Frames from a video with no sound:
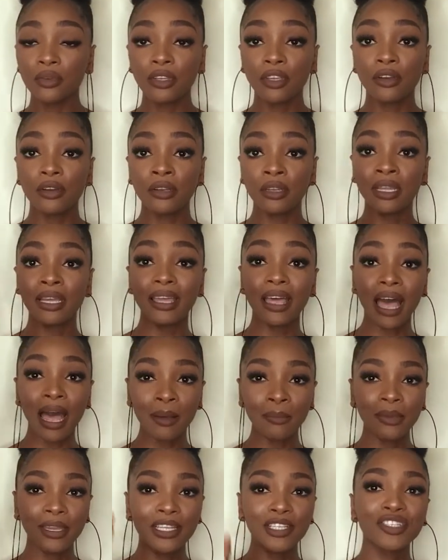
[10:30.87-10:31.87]
You're in the
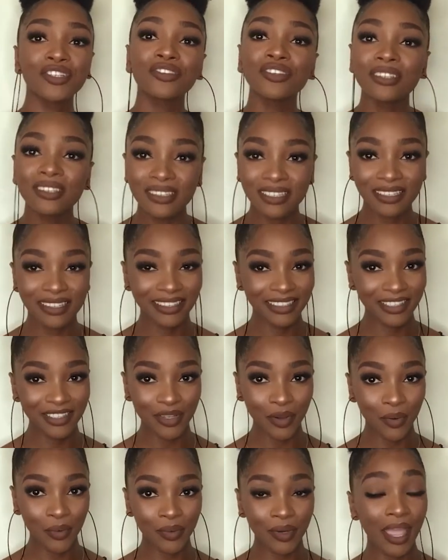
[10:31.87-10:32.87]
I'm interested
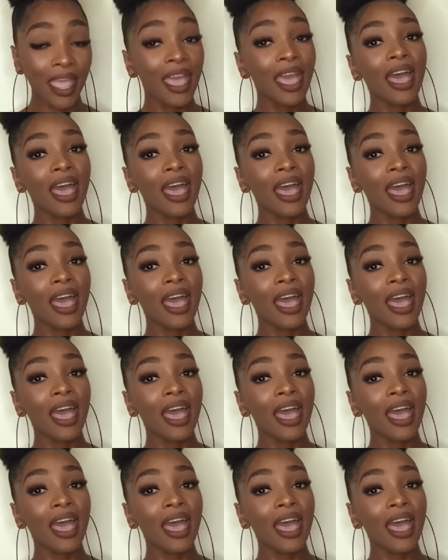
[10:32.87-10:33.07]
zone,